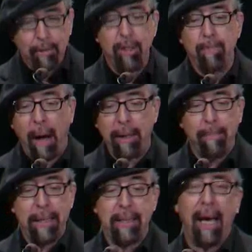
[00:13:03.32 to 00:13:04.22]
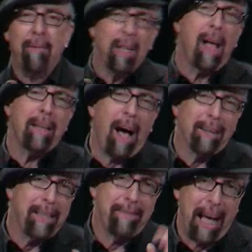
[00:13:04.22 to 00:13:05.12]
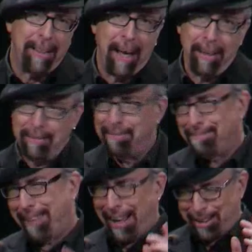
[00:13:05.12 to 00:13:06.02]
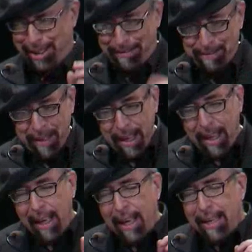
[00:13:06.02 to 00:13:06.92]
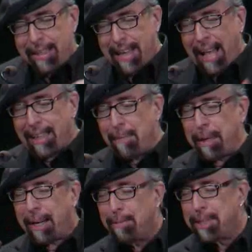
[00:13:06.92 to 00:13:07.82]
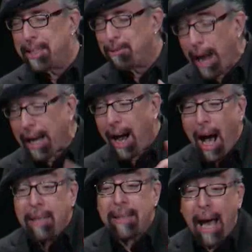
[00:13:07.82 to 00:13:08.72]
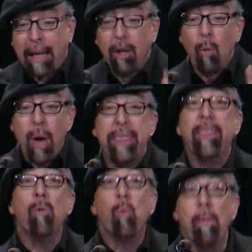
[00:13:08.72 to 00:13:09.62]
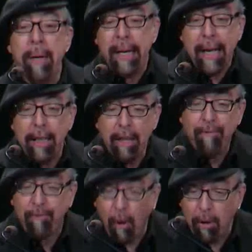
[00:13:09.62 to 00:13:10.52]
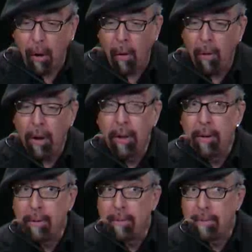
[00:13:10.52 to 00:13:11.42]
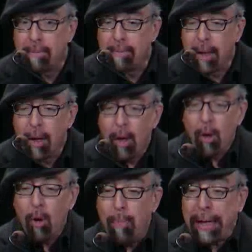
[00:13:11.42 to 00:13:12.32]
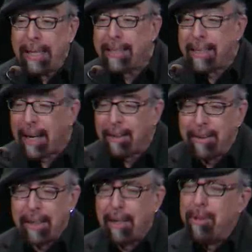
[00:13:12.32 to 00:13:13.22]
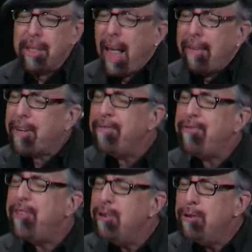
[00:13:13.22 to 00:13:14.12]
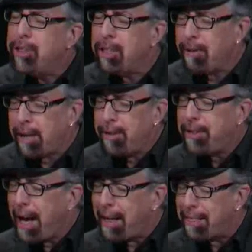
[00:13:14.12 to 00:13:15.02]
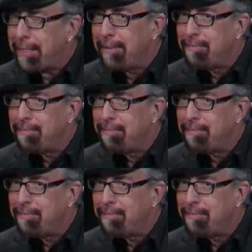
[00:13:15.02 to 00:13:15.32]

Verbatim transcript: responded by saying, Well, I'll, I'll leave that then. Yeah, good. Sally then becomes in direct contact with the woman in the photo, who begins to tell her that there was a lot of confusion around her death.